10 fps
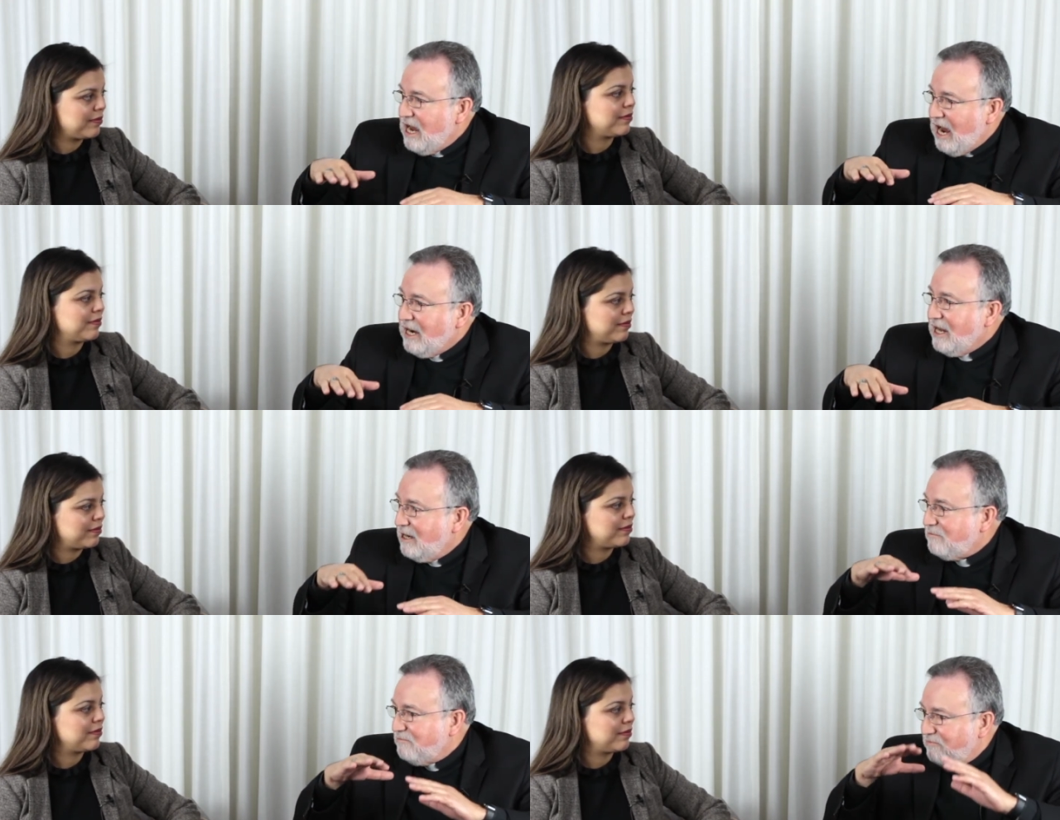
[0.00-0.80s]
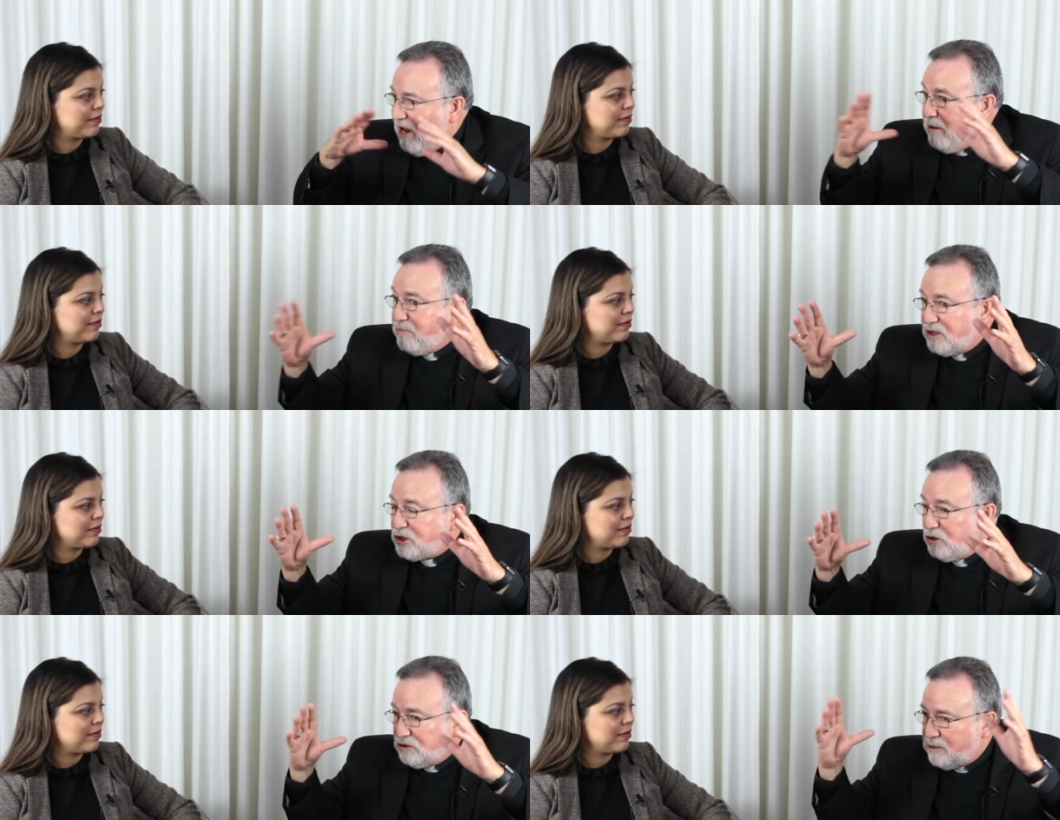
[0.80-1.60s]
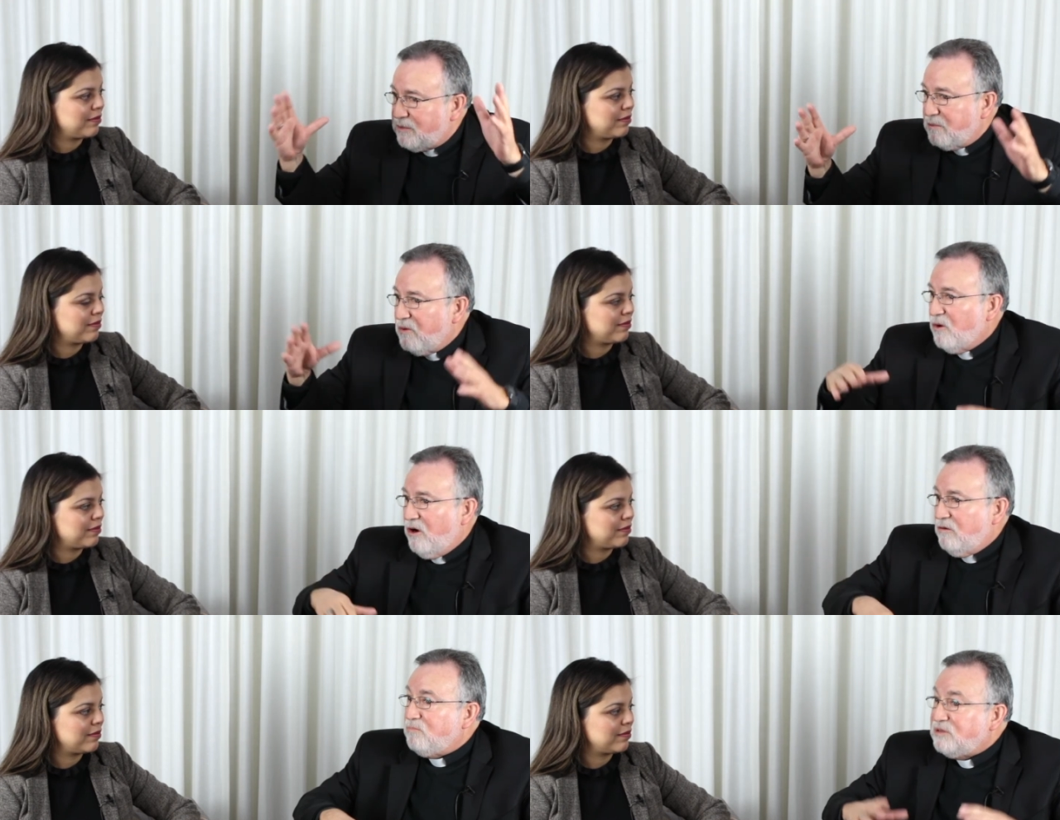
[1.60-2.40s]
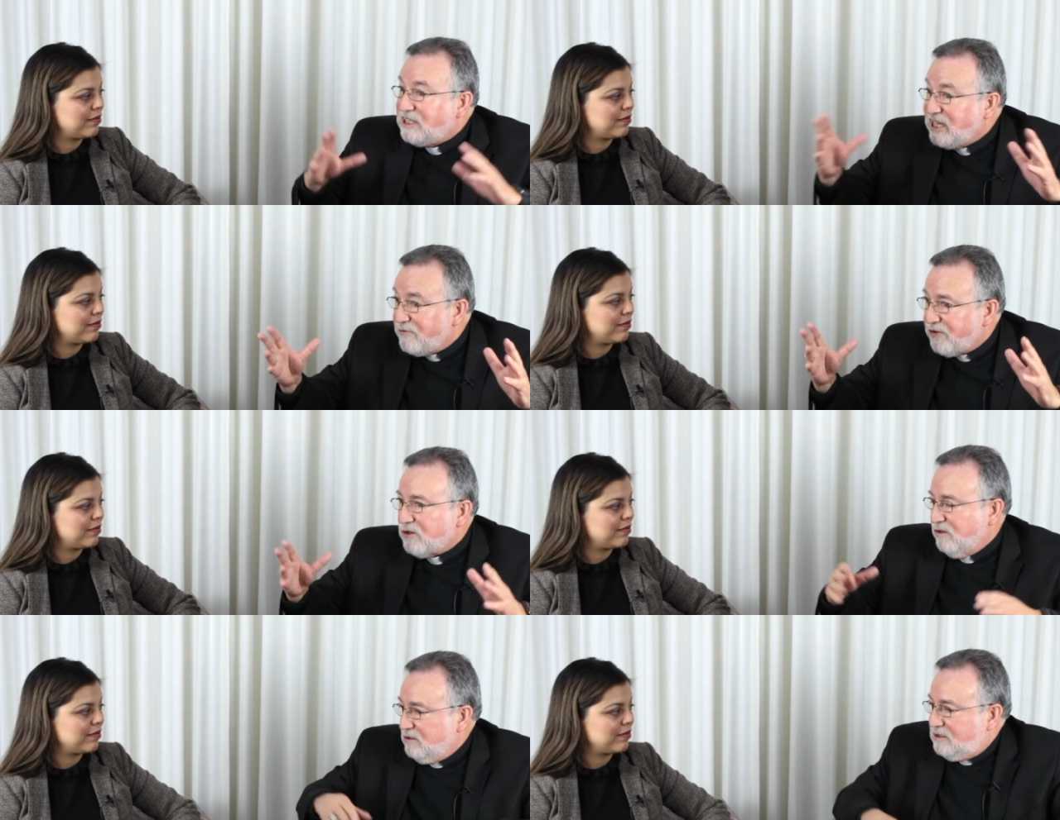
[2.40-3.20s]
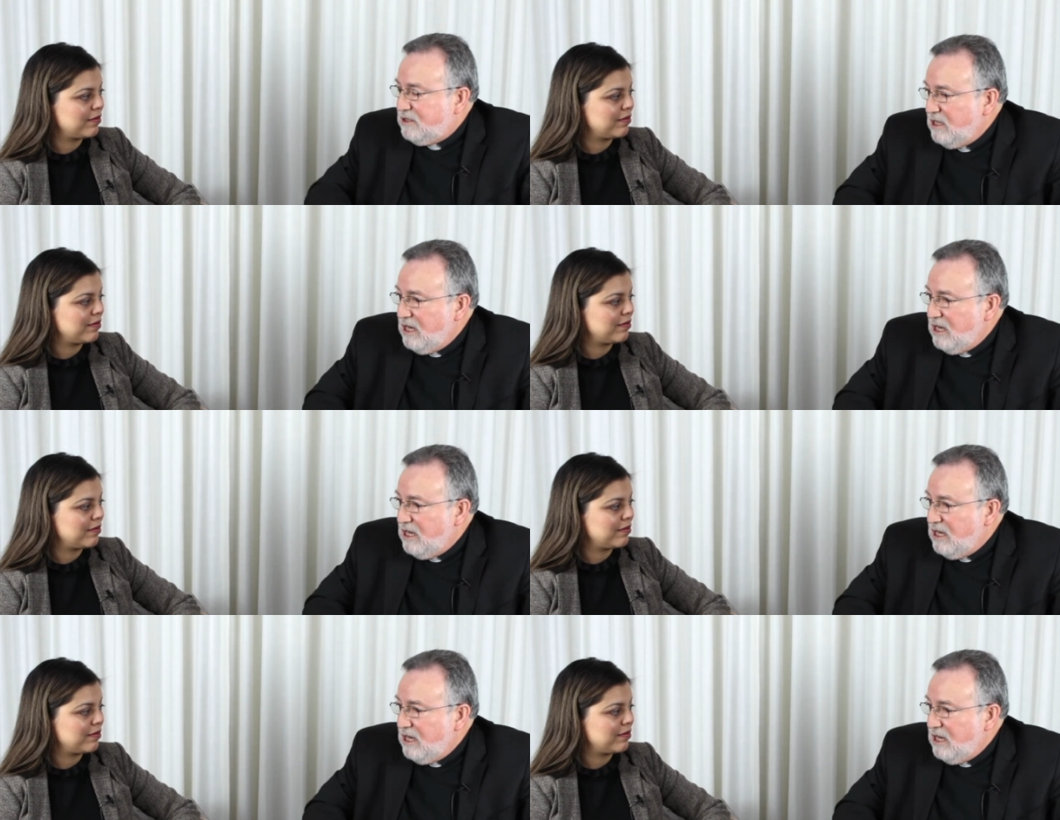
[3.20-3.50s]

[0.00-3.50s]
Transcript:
Speaker 1: and then and pursue some of the more difficult